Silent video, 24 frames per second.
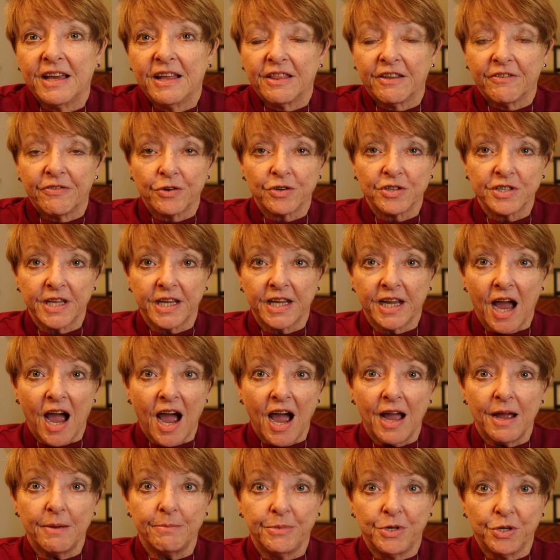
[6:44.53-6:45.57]
the first thing
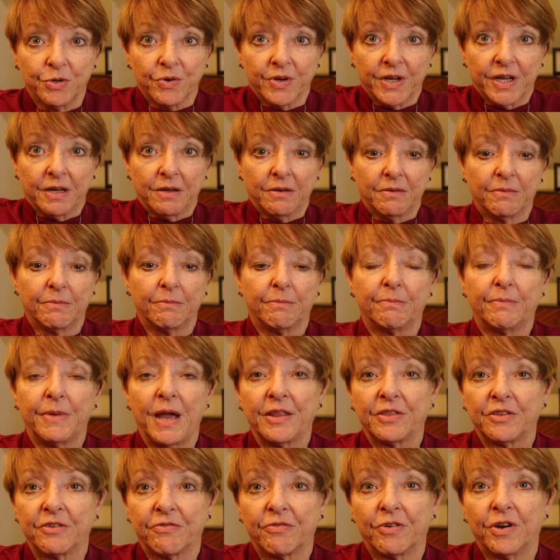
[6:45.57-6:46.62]
I'm doing
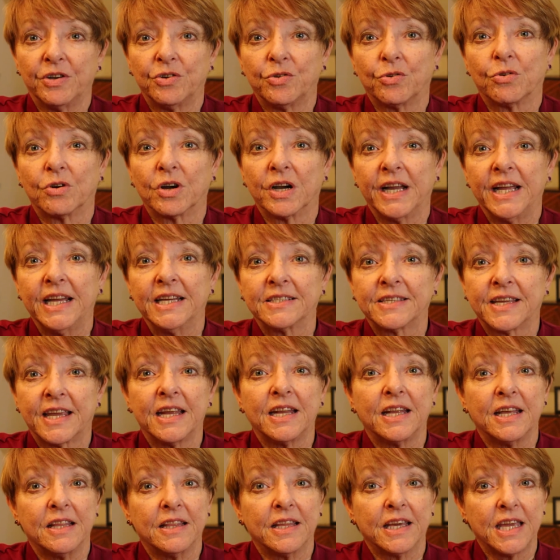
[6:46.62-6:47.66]
at the front door is
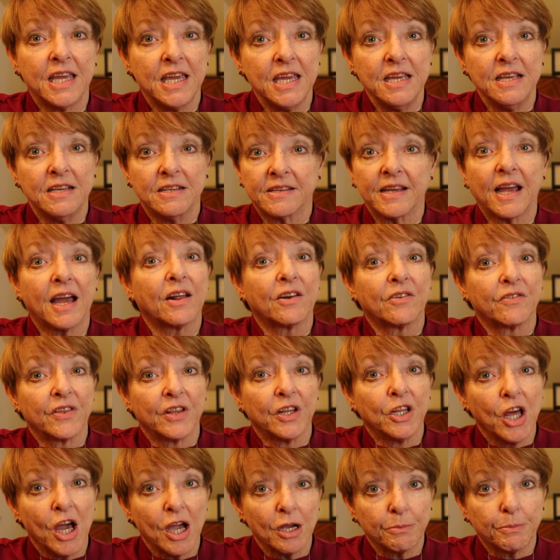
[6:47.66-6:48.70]
getting the keys out of the
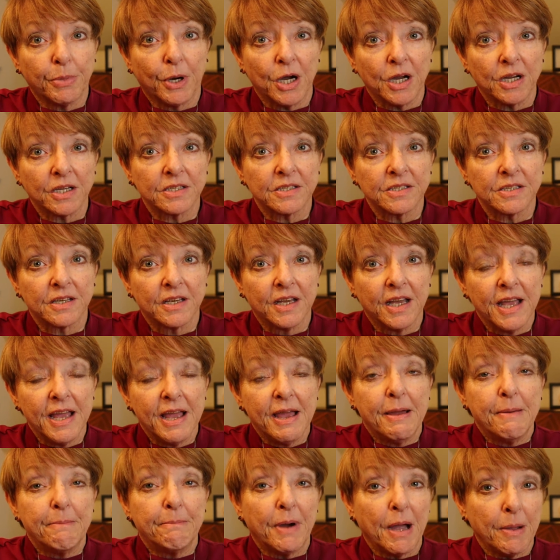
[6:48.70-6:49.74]
lockbox.
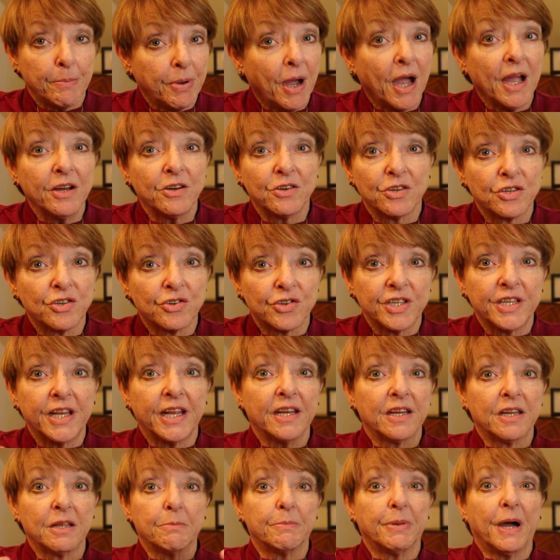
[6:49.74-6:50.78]
My buyers are
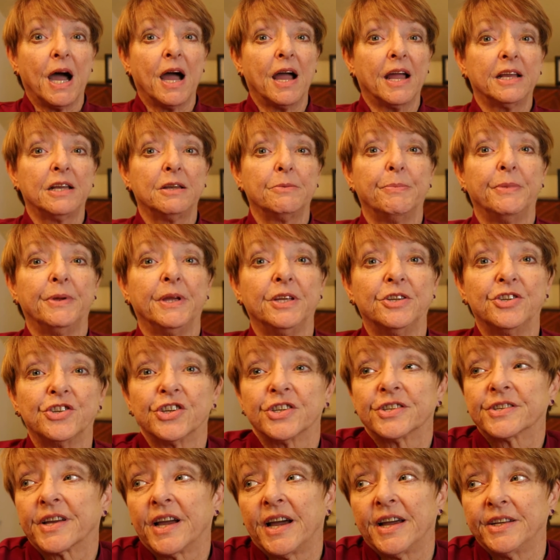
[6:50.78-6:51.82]
standing behind me
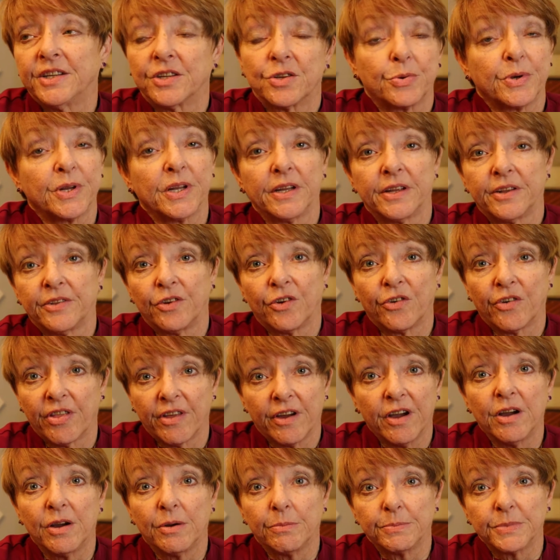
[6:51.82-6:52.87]
just kind of twiddling their
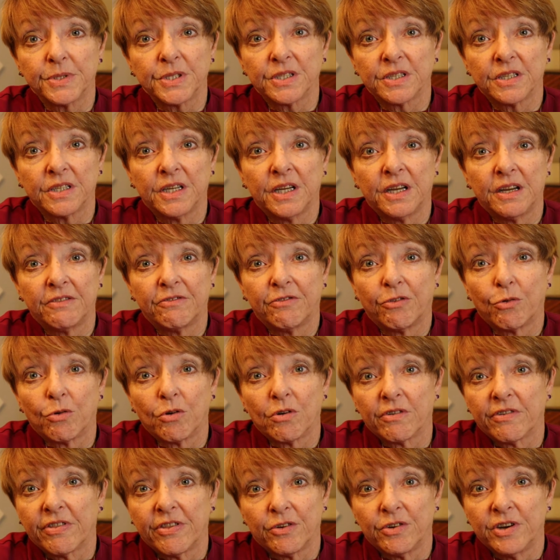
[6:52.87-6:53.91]
thumbs
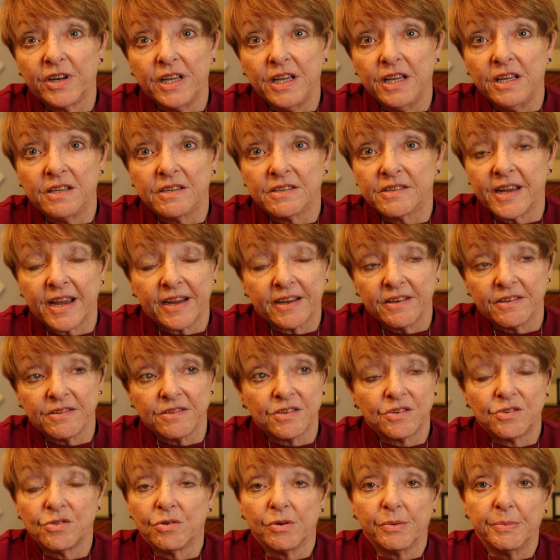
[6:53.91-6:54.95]
for 30
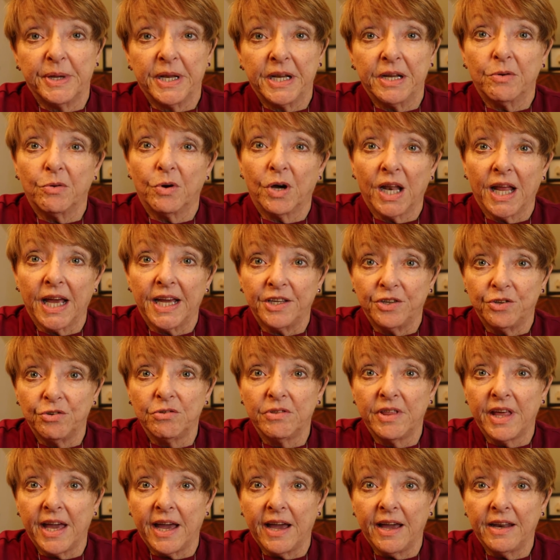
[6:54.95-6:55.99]
seconds to a minute while I do
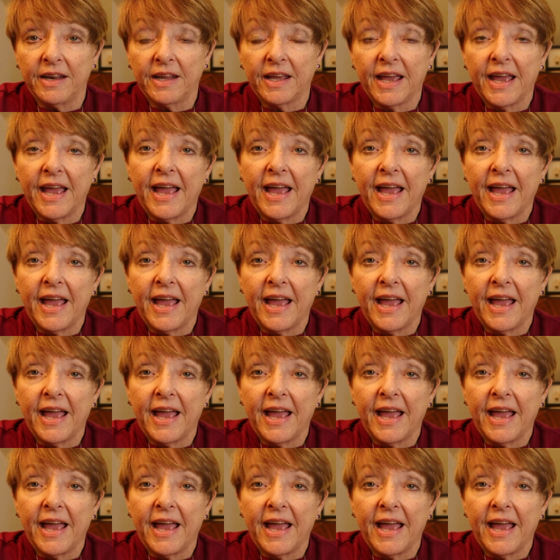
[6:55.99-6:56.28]
that,